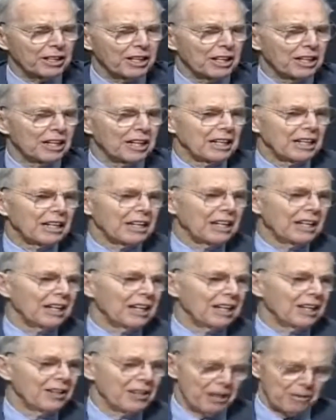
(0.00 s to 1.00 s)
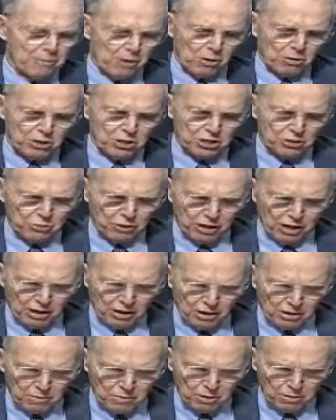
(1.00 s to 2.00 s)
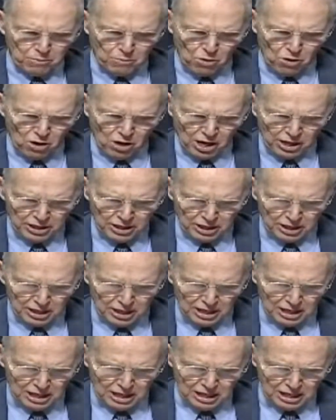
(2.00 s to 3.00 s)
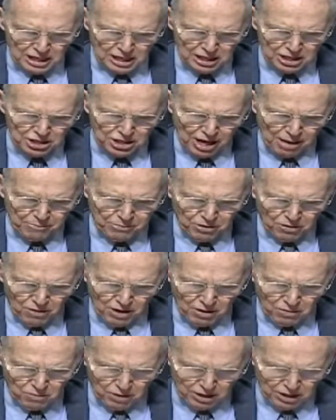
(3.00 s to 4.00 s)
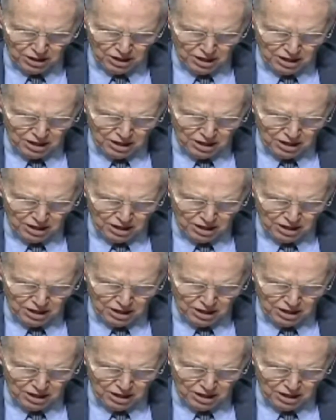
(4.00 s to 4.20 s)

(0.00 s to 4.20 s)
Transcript: that. the emotions. We got a little bit more on the uh -huh. chapter on what,